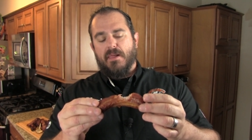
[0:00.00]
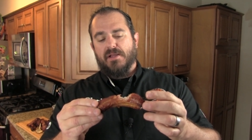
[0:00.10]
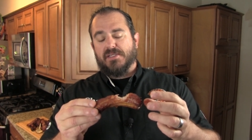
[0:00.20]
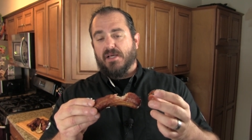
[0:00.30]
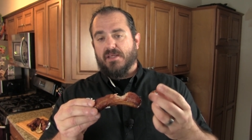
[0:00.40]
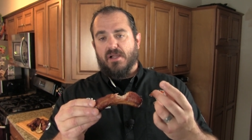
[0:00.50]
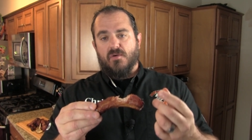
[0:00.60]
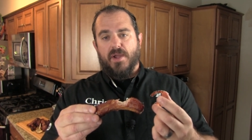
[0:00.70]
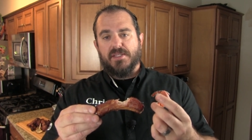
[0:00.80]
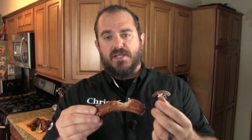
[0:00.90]
It's got that
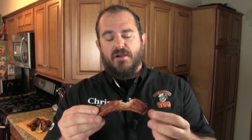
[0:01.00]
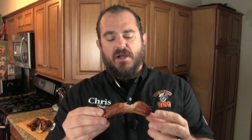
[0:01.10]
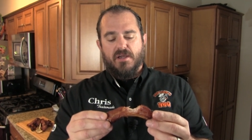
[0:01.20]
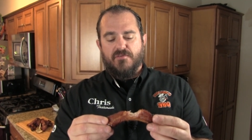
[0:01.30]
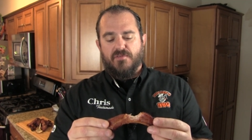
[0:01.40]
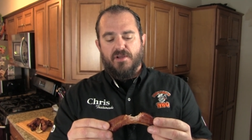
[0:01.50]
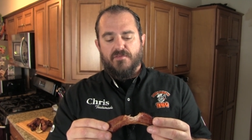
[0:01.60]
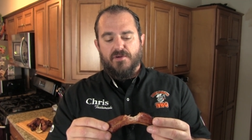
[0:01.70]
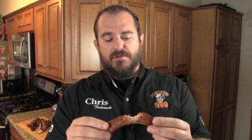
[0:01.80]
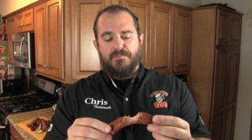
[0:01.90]
great teriyaki
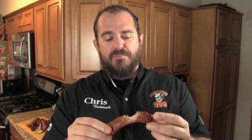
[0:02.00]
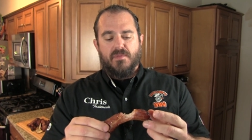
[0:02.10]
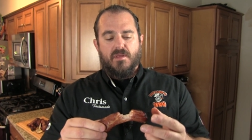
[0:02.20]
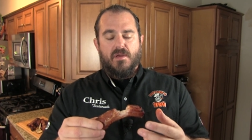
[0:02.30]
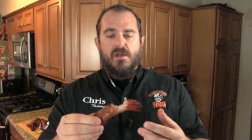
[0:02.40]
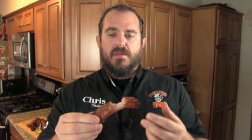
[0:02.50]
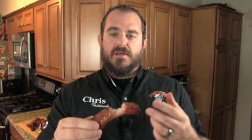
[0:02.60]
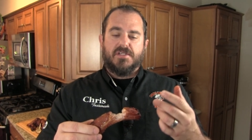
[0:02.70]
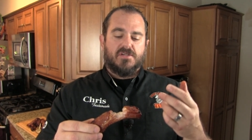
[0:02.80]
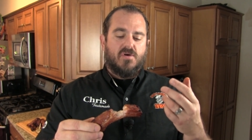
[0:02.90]
flavor.
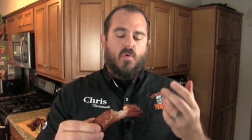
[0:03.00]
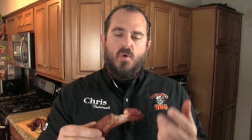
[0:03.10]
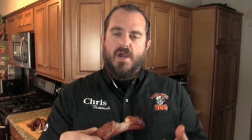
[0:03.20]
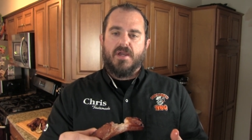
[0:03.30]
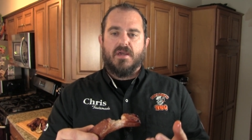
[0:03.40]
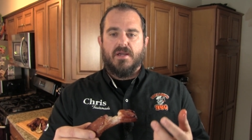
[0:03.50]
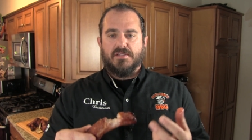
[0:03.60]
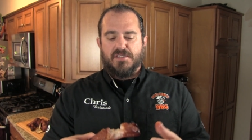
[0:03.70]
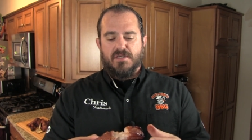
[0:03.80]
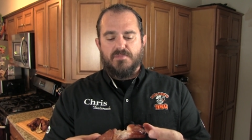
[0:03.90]
This is quick
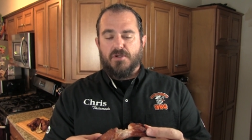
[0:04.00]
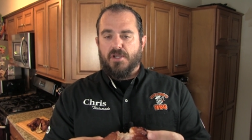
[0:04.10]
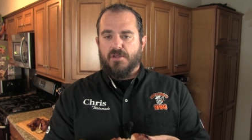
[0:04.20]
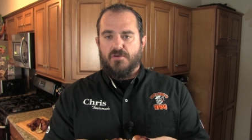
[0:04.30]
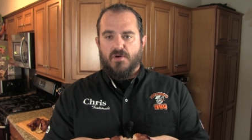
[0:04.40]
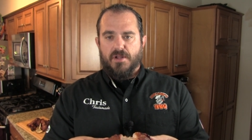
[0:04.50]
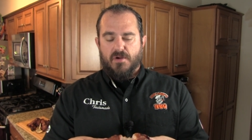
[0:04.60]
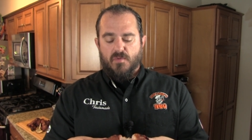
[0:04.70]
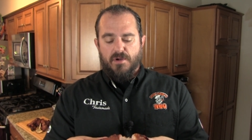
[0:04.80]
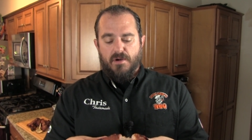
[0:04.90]
and simple. You can do on the
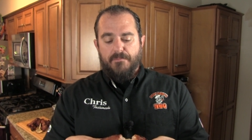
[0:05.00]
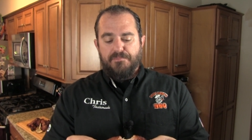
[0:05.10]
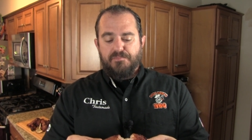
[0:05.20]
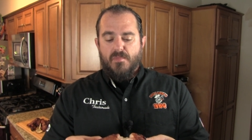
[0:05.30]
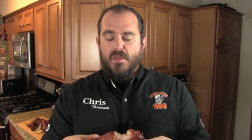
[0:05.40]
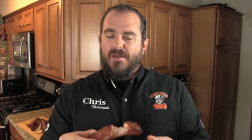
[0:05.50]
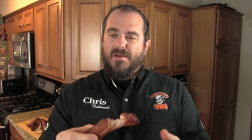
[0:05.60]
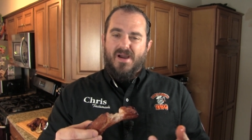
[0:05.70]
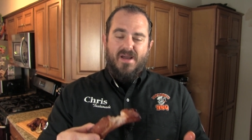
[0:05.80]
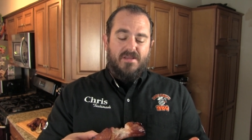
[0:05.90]
grill.
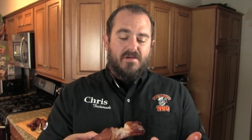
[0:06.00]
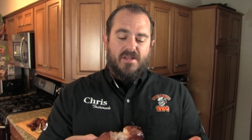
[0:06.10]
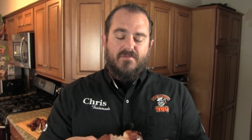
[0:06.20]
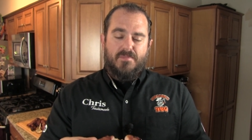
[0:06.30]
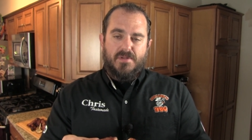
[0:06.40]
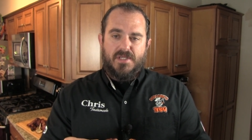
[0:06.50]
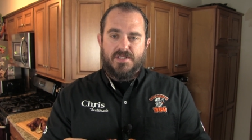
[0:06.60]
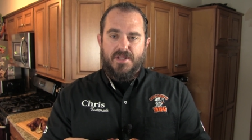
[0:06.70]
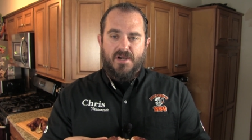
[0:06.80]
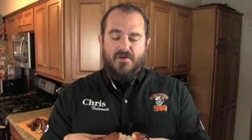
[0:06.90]
You can even put these
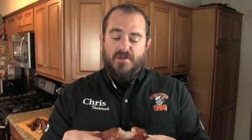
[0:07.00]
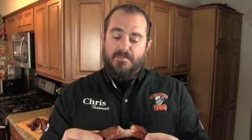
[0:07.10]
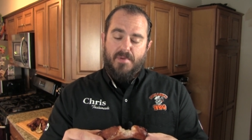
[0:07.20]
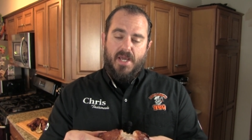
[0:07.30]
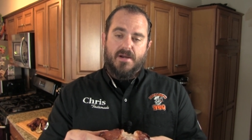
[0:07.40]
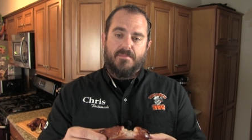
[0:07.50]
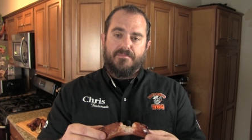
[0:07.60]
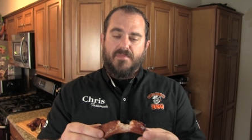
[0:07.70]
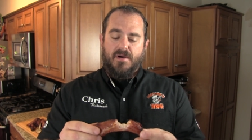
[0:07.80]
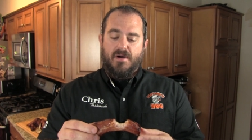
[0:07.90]
in the oven and bake them.
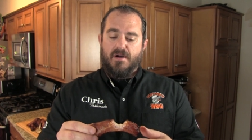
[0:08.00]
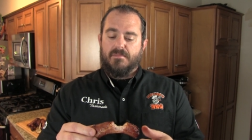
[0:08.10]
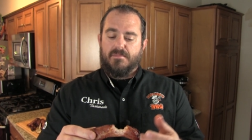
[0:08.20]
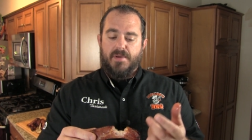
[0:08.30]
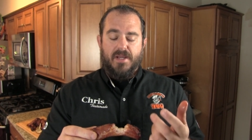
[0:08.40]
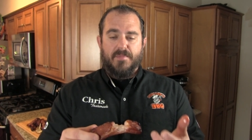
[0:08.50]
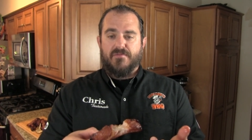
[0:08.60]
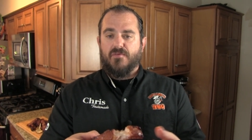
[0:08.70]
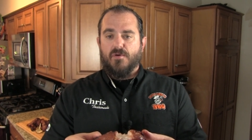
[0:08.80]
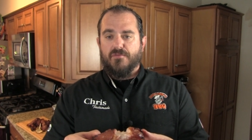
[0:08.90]
Um, bake them
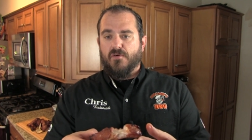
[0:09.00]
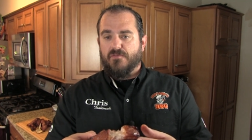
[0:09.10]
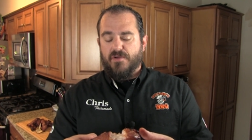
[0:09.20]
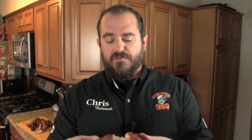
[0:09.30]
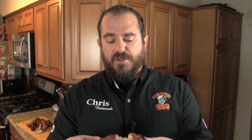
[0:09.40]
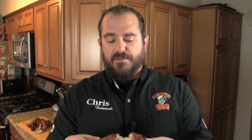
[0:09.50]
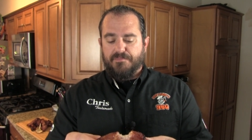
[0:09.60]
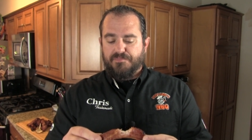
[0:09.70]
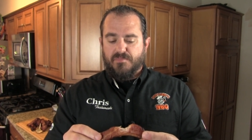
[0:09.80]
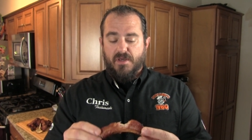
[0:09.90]
at 4 450.
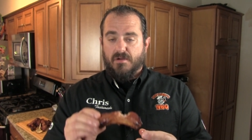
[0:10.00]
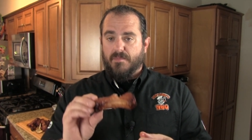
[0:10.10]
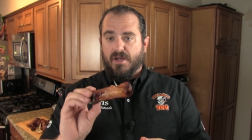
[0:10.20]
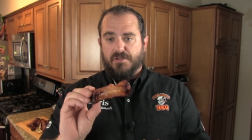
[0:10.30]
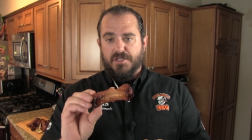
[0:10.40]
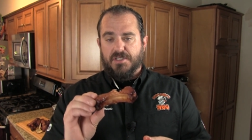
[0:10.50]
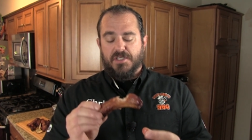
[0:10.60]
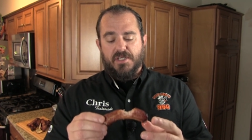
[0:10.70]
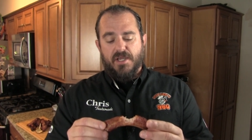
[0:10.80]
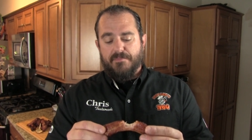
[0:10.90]
They'll come out just the
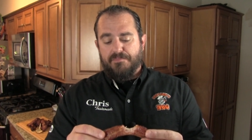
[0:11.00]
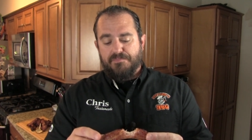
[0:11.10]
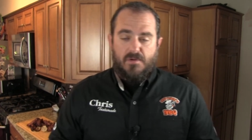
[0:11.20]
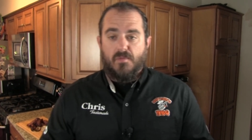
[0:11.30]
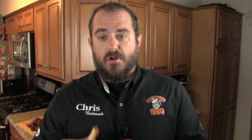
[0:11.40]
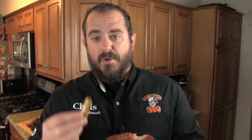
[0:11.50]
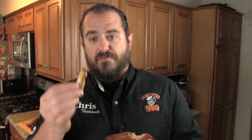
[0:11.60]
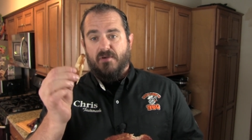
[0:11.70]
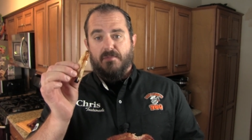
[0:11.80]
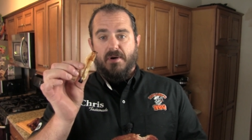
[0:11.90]
same. One of my
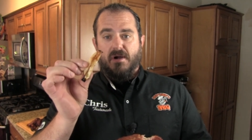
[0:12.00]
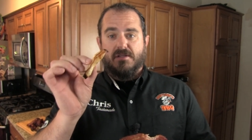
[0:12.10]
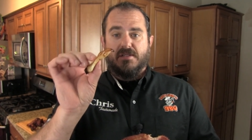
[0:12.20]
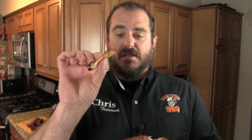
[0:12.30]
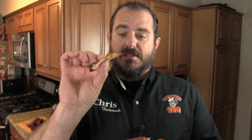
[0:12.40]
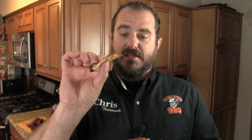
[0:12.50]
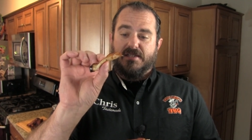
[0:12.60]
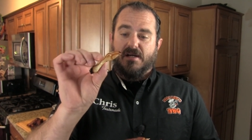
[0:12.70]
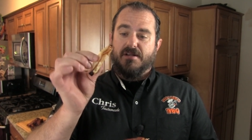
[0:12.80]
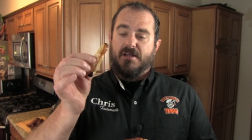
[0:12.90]
favorite parts is
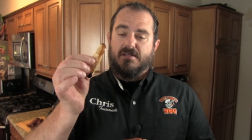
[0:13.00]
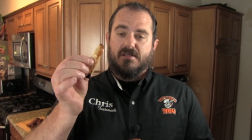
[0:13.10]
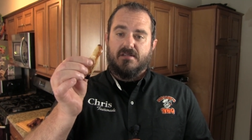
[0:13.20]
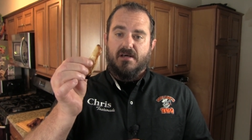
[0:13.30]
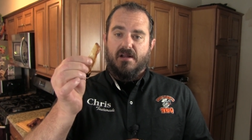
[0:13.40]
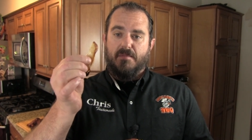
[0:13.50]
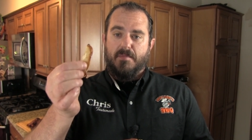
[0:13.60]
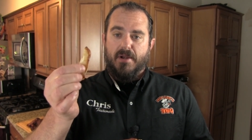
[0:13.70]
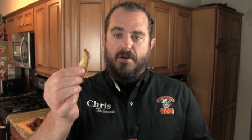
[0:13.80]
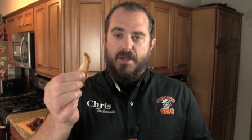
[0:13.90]
these onions that have
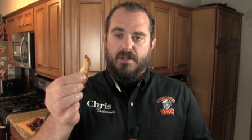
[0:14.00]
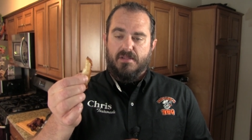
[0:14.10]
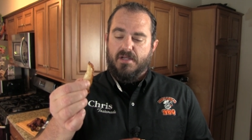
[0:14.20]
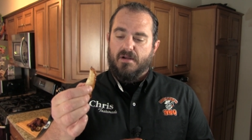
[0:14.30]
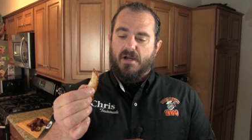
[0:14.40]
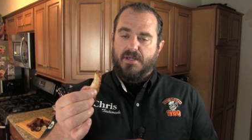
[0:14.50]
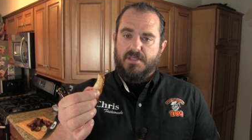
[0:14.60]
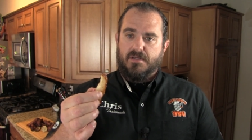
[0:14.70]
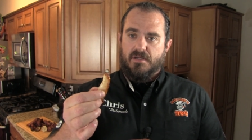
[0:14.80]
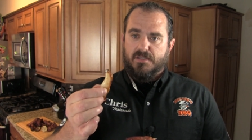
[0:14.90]
been marinated in
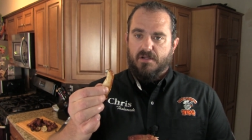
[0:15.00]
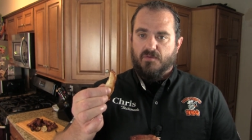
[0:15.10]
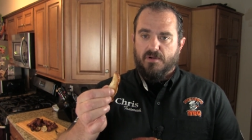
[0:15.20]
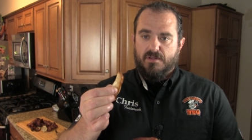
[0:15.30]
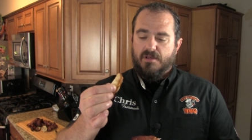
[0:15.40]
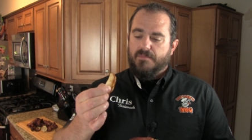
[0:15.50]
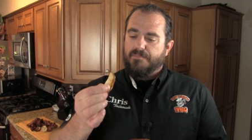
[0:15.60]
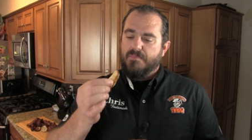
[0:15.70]
teriyaki sauce and grilled.